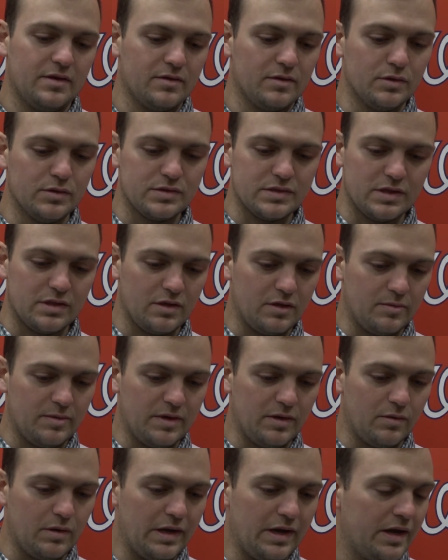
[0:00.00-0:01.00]
Losing a little bit
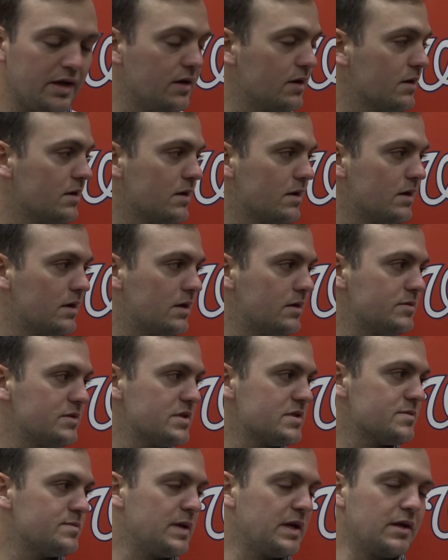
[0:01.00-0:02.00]
of weight,
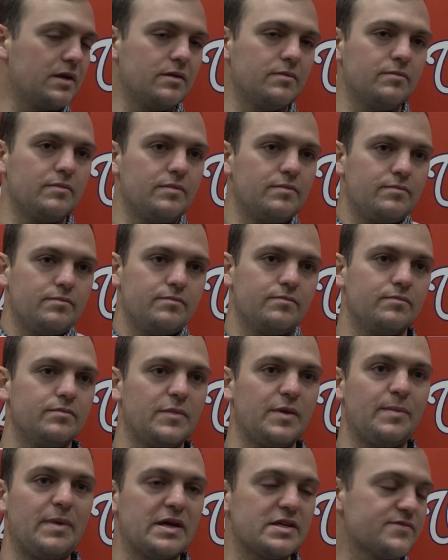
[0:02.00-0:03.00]
just being in
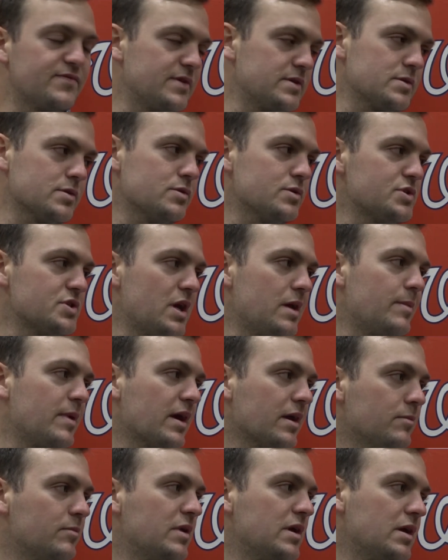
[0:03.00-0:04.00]
the best physical shape I
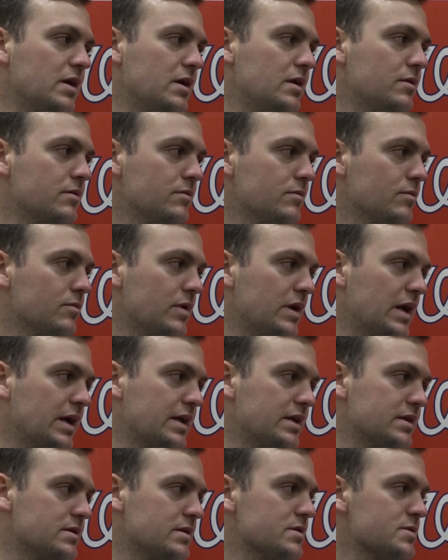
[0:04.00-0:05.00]
can be in when I
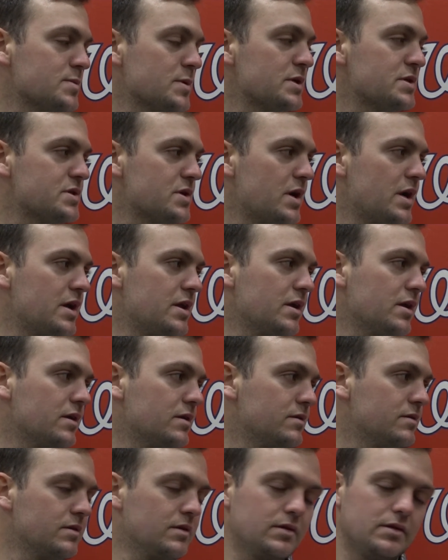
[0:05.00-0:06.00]
get to spring training
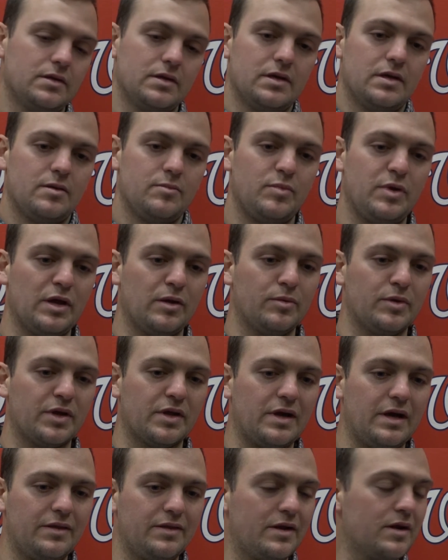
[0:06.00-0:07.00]
and be able to
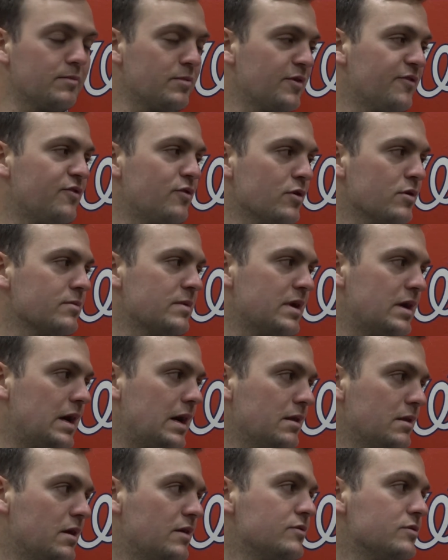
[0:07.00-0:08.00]
go out there and perform at a
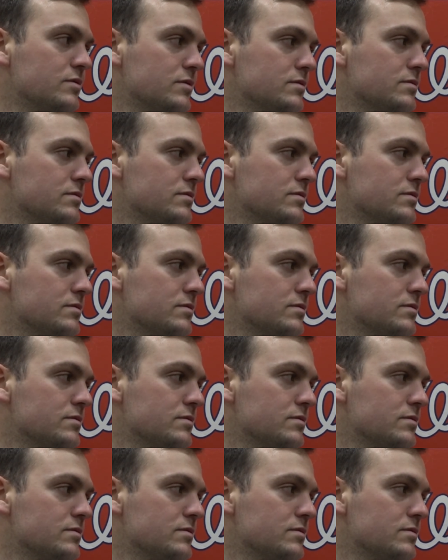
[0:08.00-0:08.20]
high level.